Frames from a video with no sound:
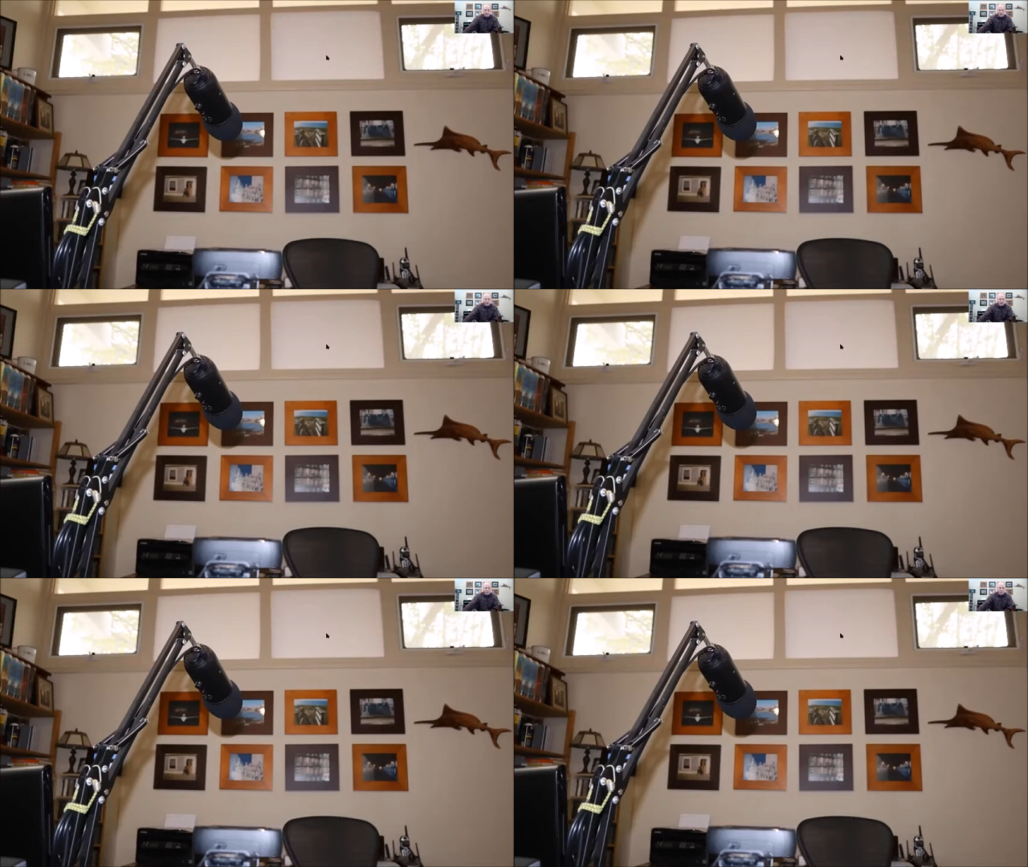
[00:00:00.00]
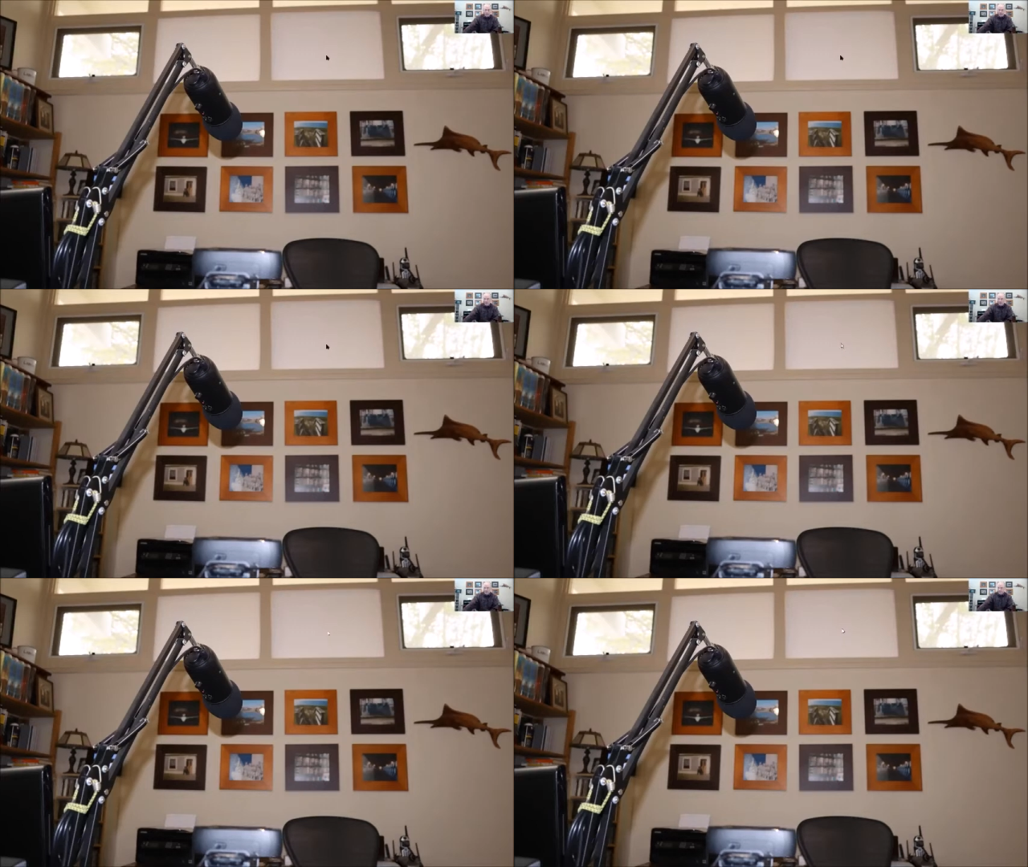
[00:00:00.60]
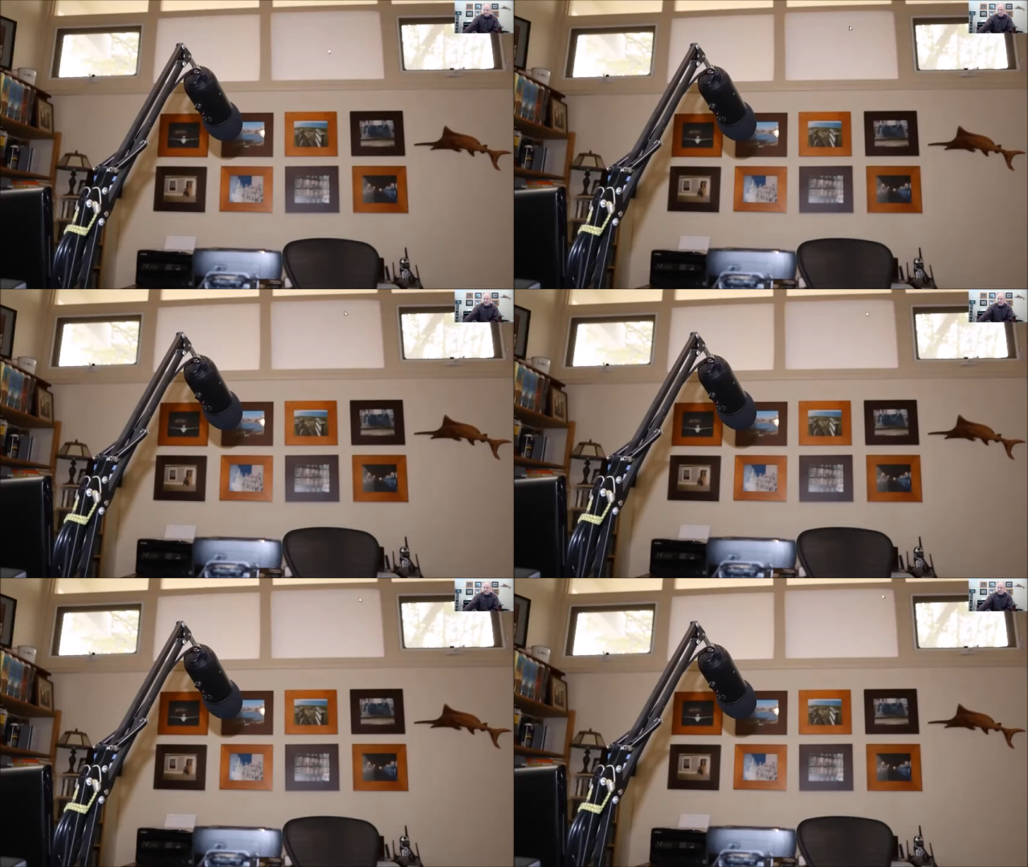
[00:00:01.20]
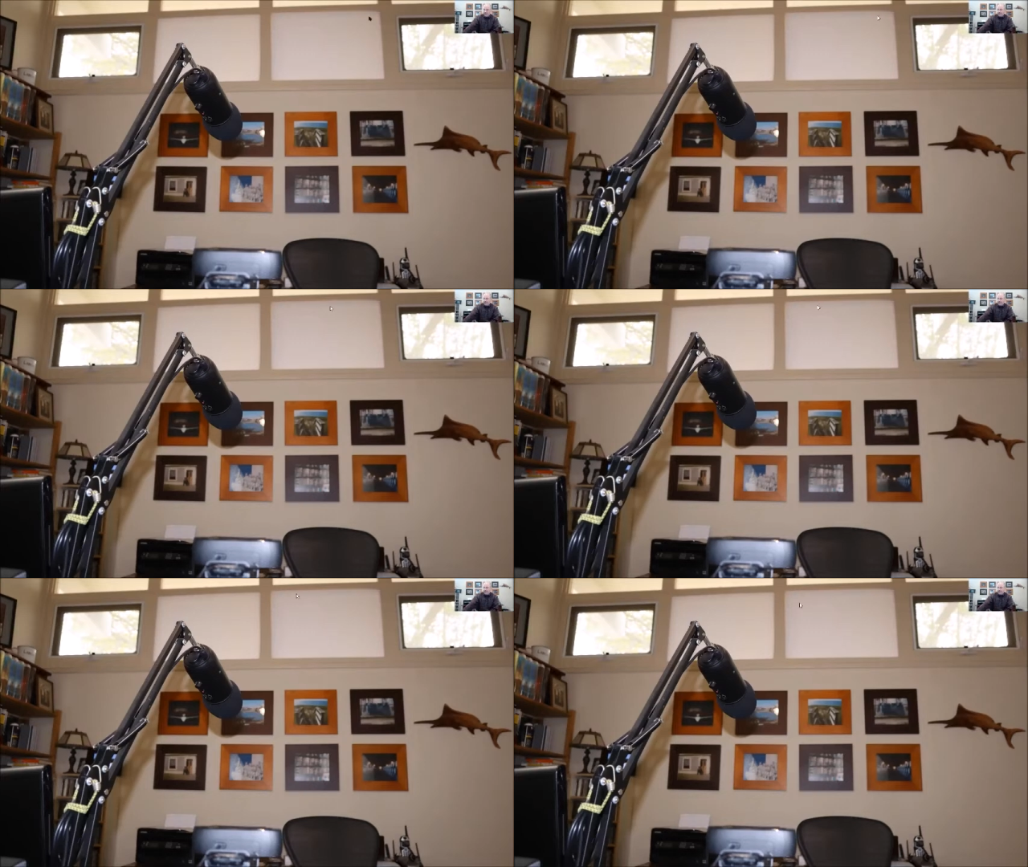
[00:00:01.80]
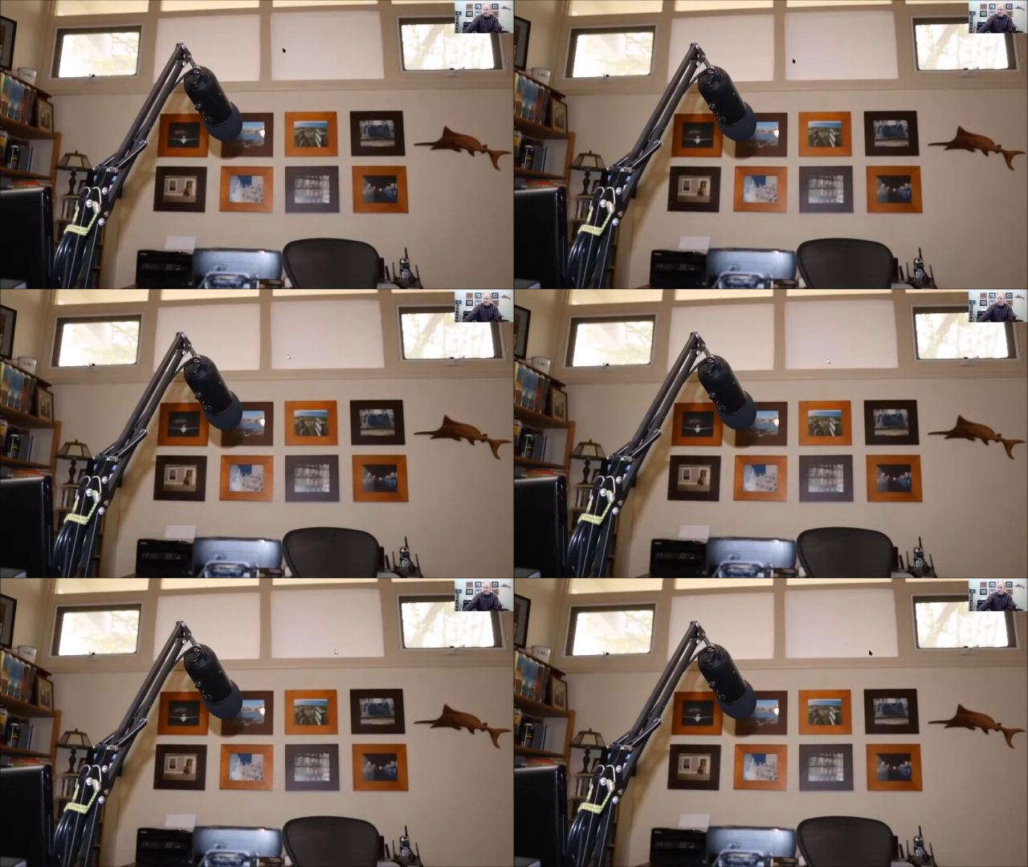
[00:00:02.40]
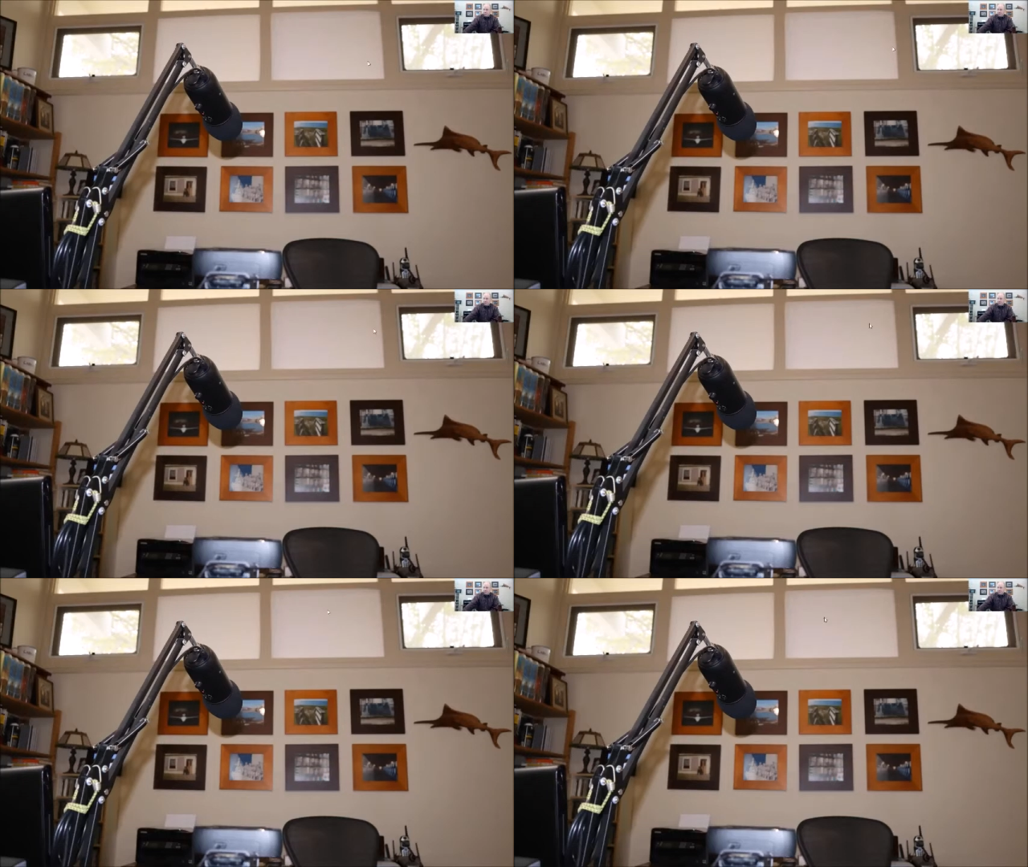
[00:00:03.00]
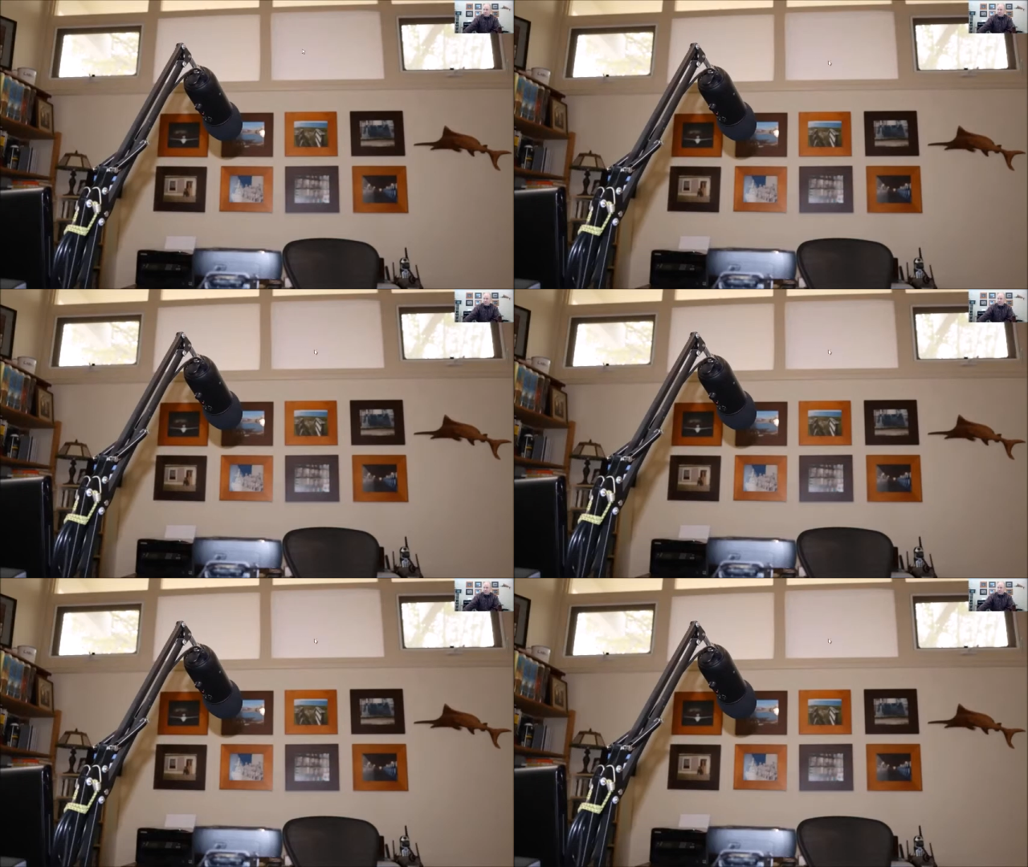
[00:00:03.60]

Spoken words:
No face is visible, so there are no lips to read.